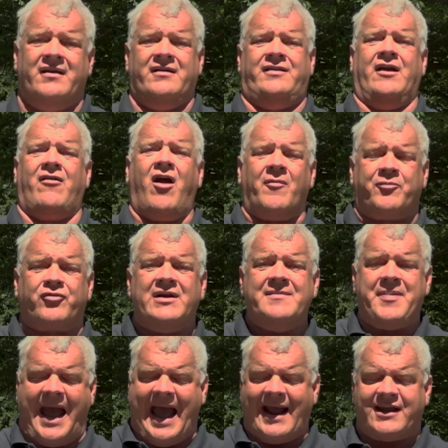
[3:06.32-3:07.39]
There are
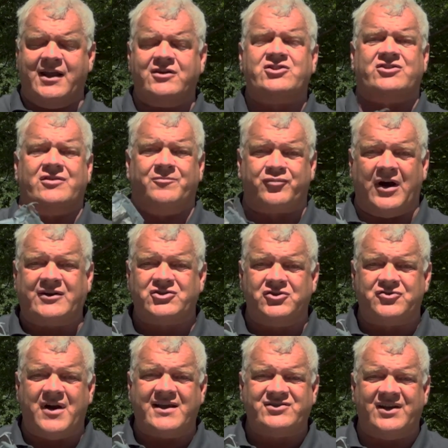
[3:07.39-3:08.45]
pre-packaged pressure
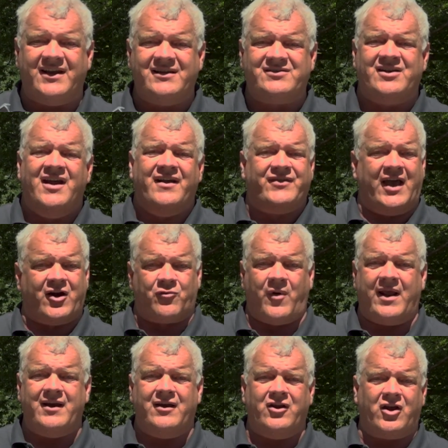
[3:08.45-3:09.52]
dressings that are
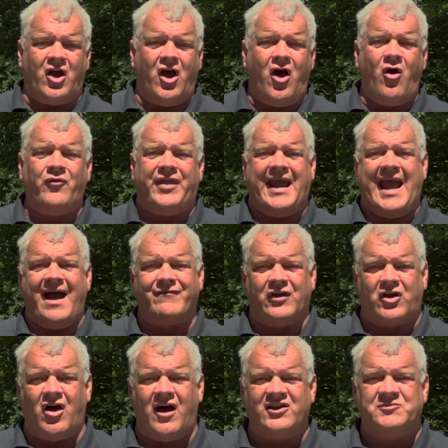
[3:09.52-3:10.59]
ready to go. They have the
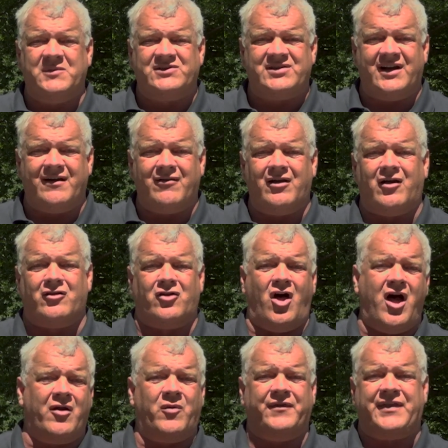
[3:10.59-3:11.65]
gauze material
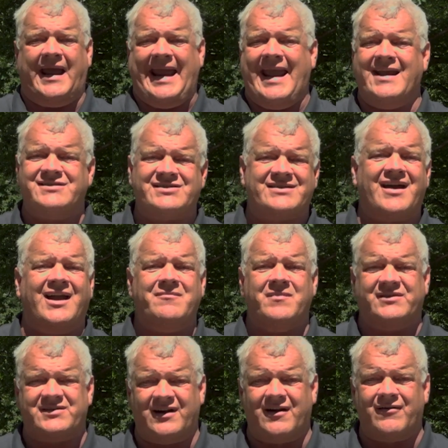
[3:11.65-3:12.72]
along with the ACE-type
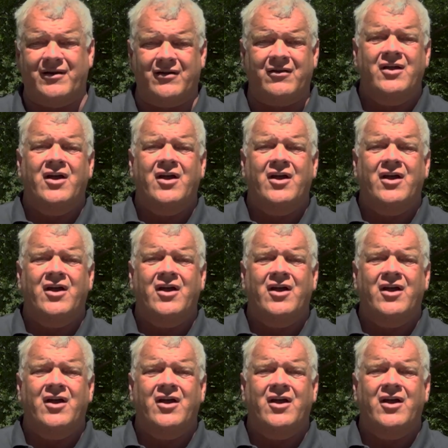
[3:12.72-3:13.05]
material